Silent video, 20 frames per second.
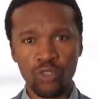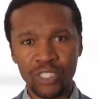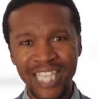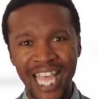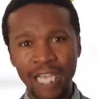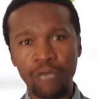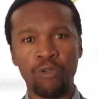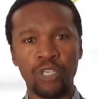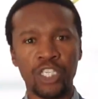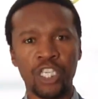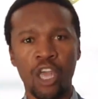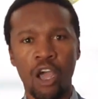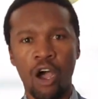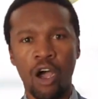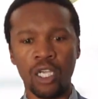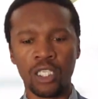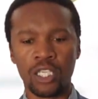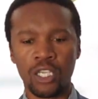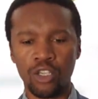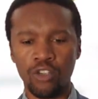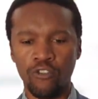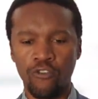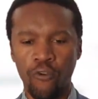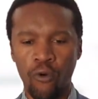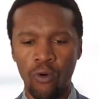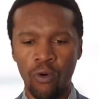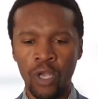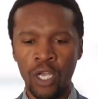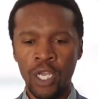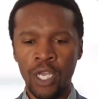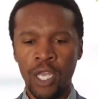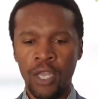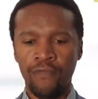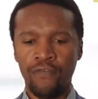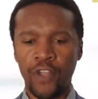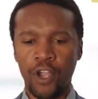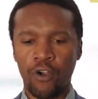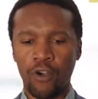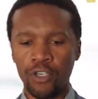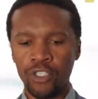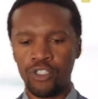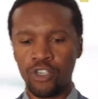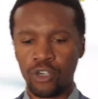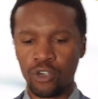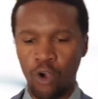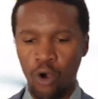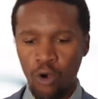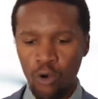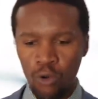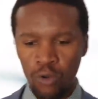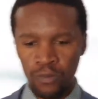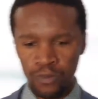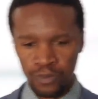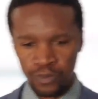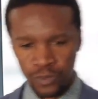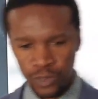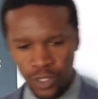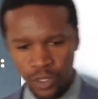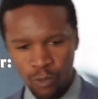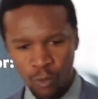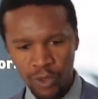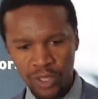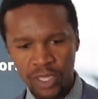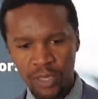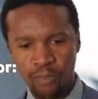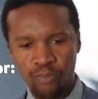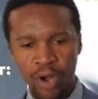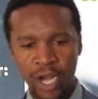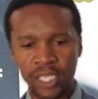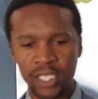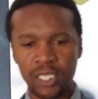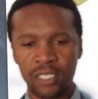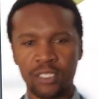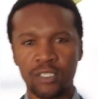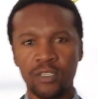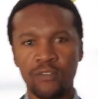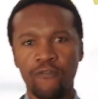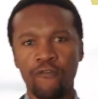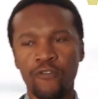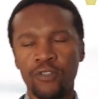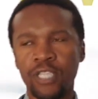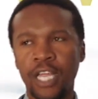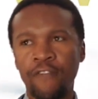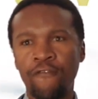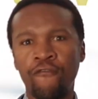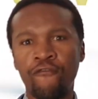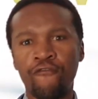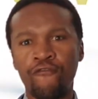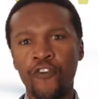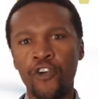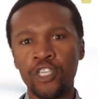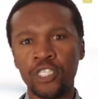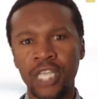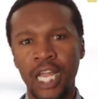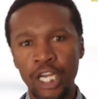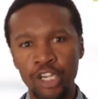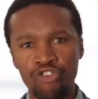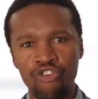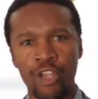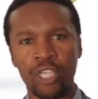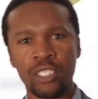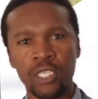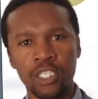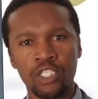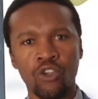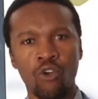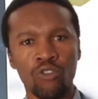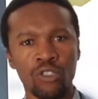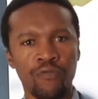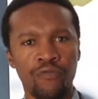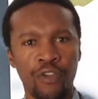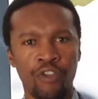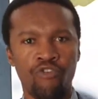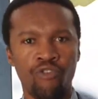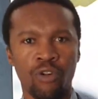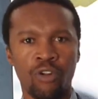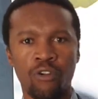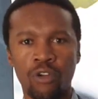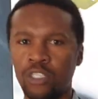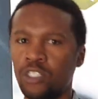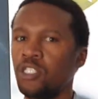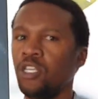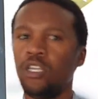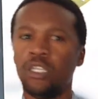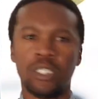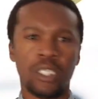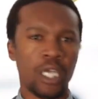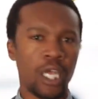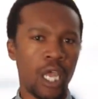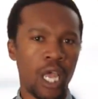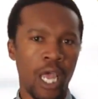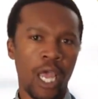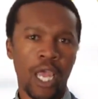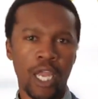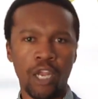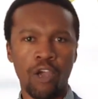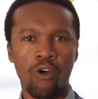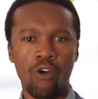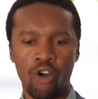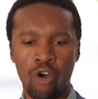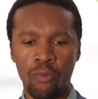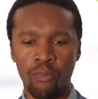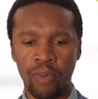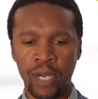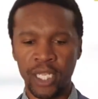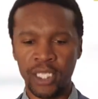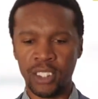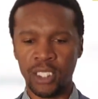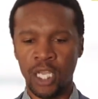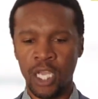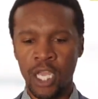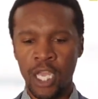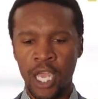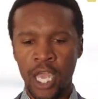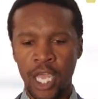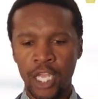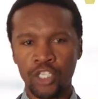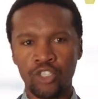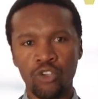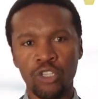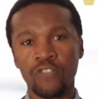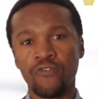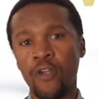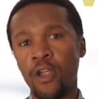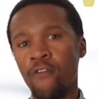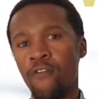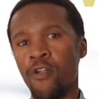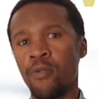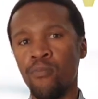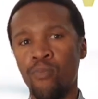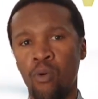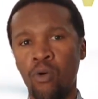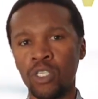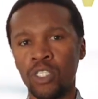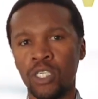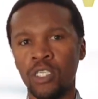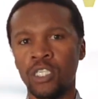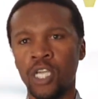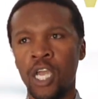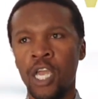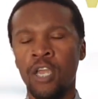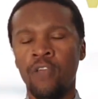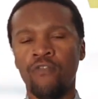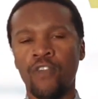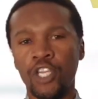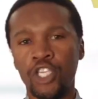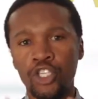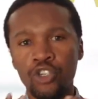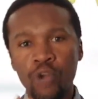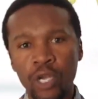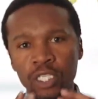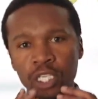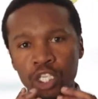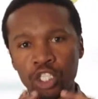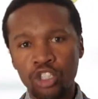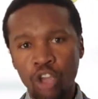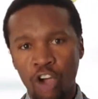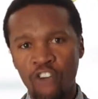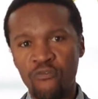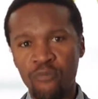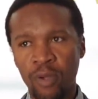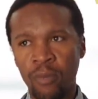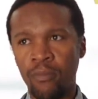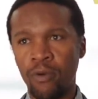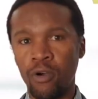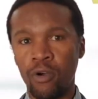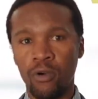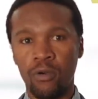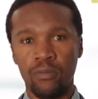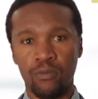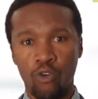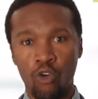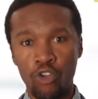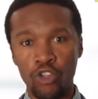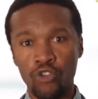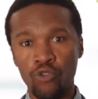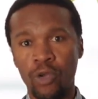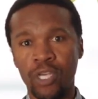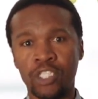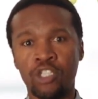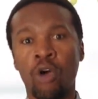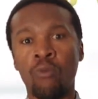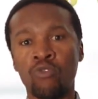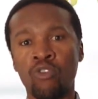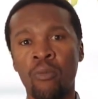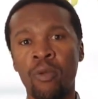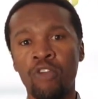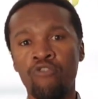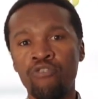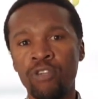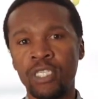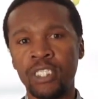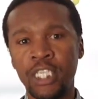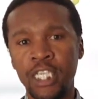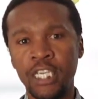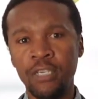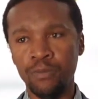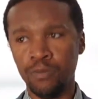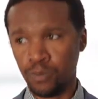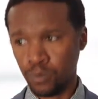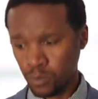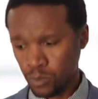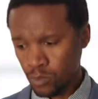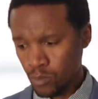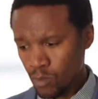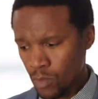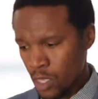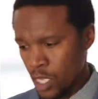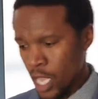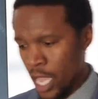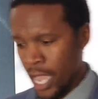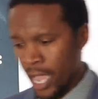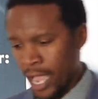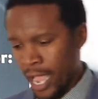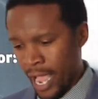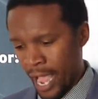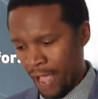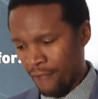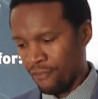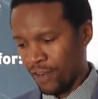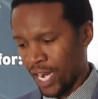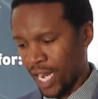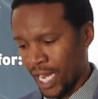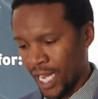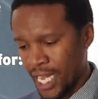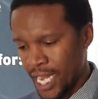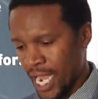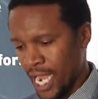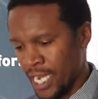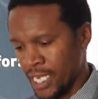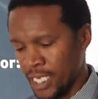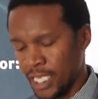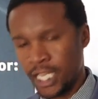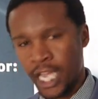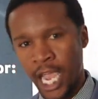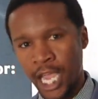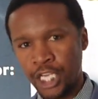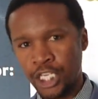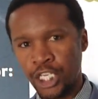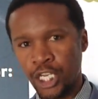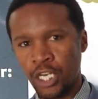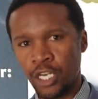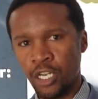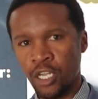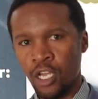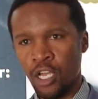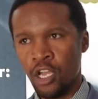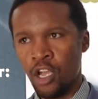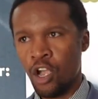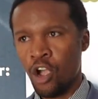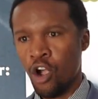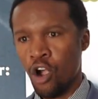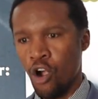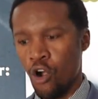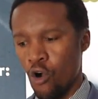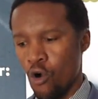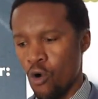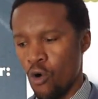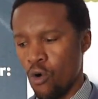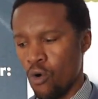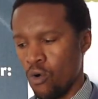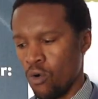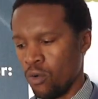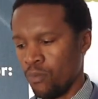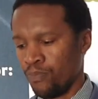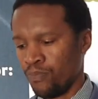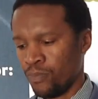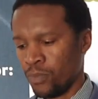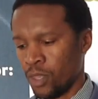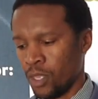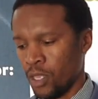that which they're asking you for. They're going to go with the practice that first addresses those visual concerns or complaints. And so it's very, very important that you as a staff member or you as the optometric team have a clear indication or